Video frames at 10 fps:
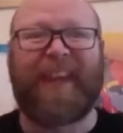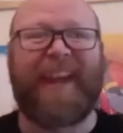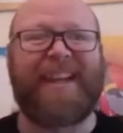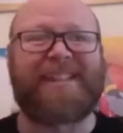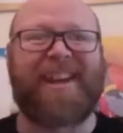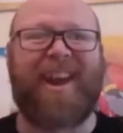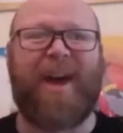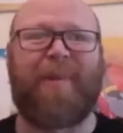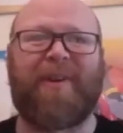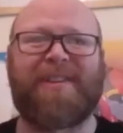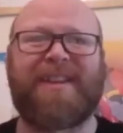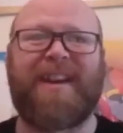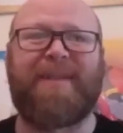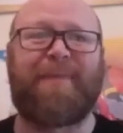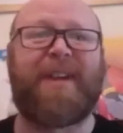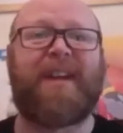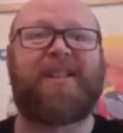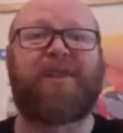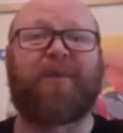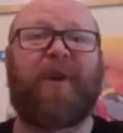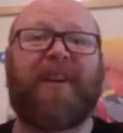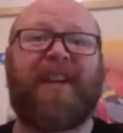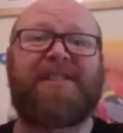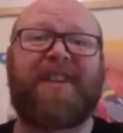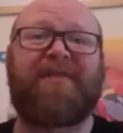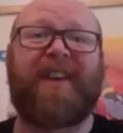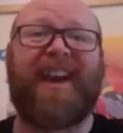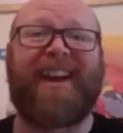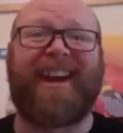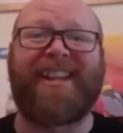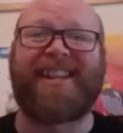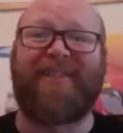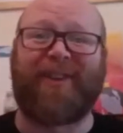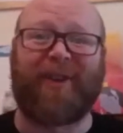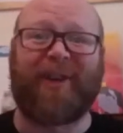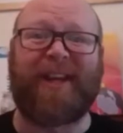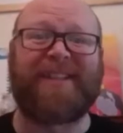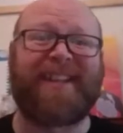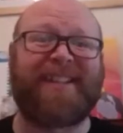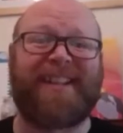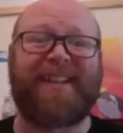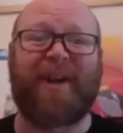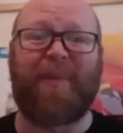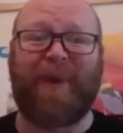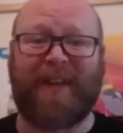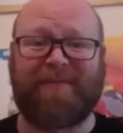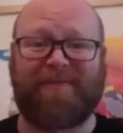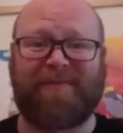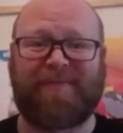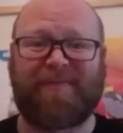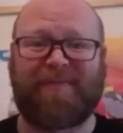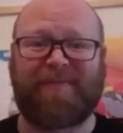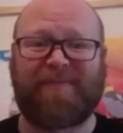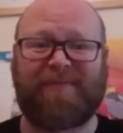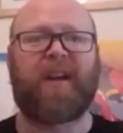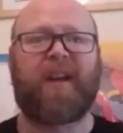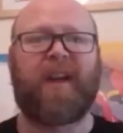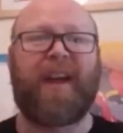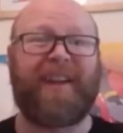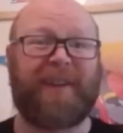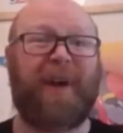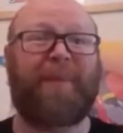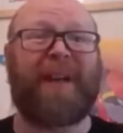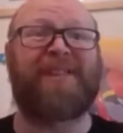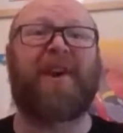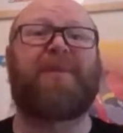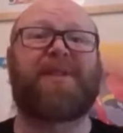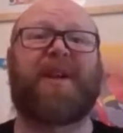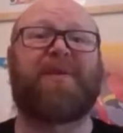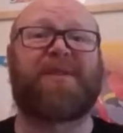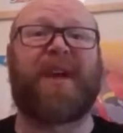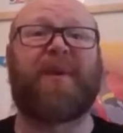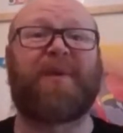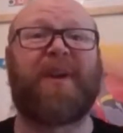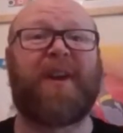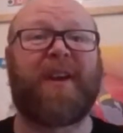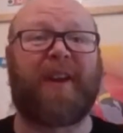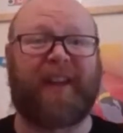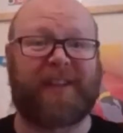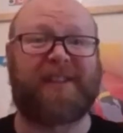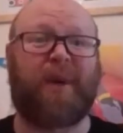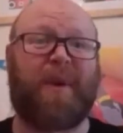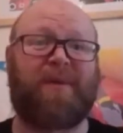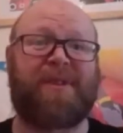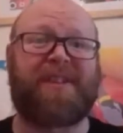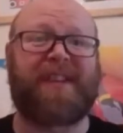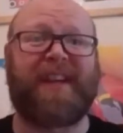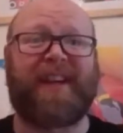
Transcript: It's clobbering time, so roll initiative and let's have a look at D&D combat. In combat, time slows down, like a slow motion scene